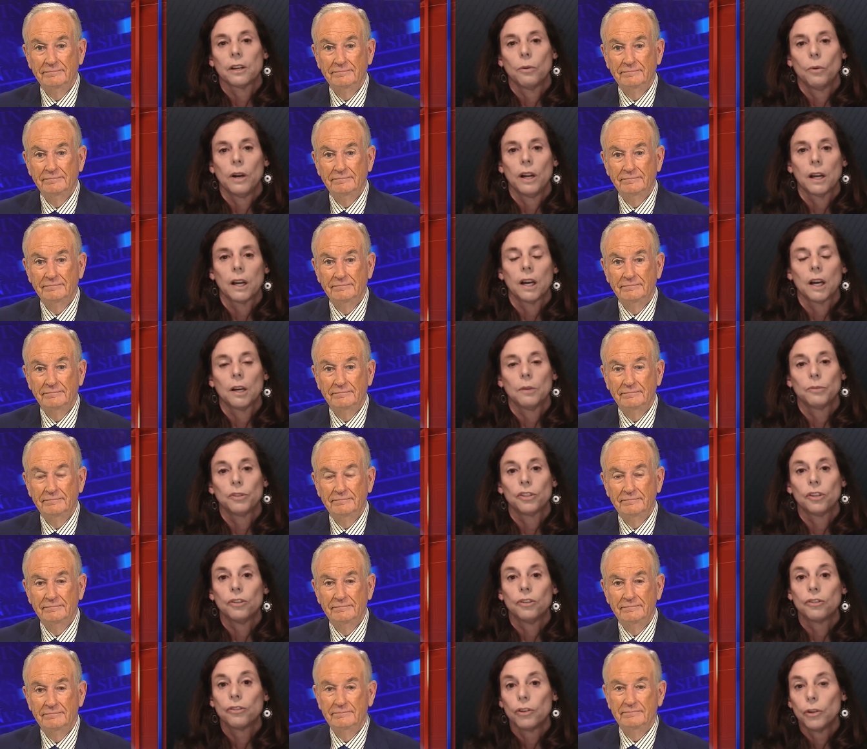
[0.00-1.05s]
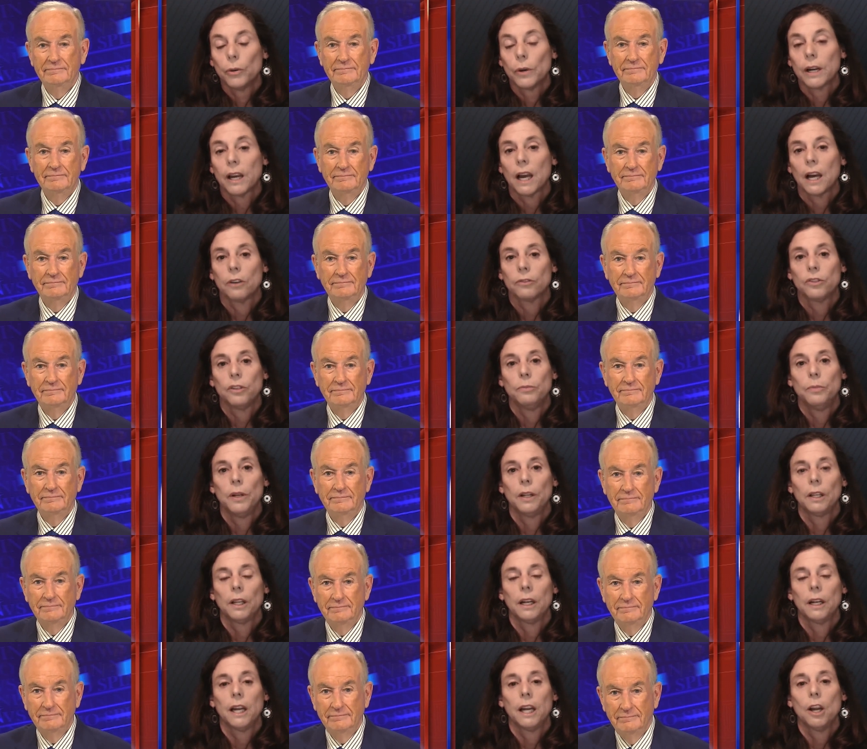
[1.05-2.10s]
Speaker 1: when it comes to true
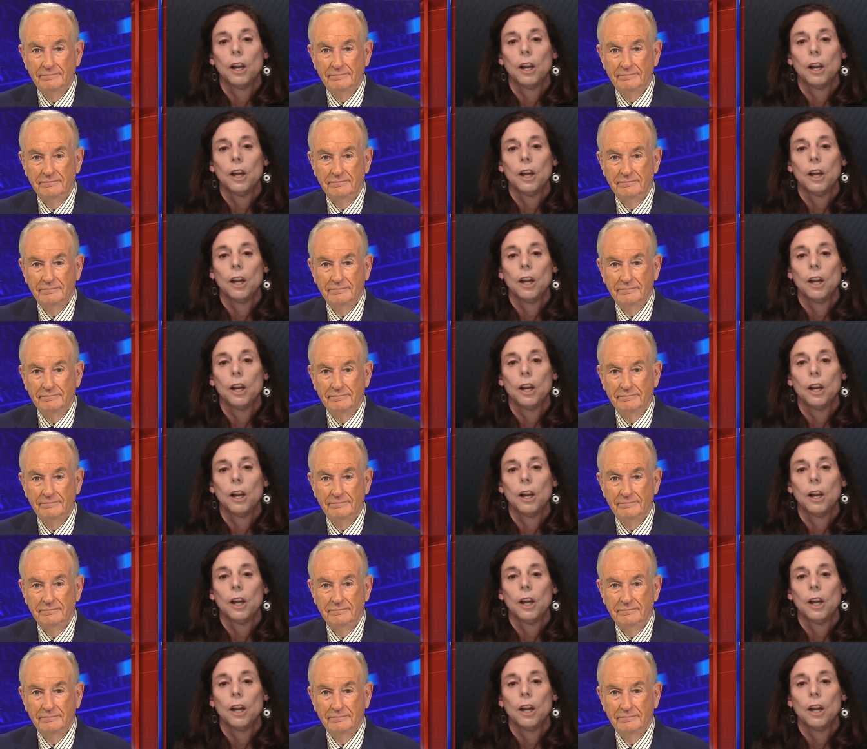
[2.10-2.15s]
accountability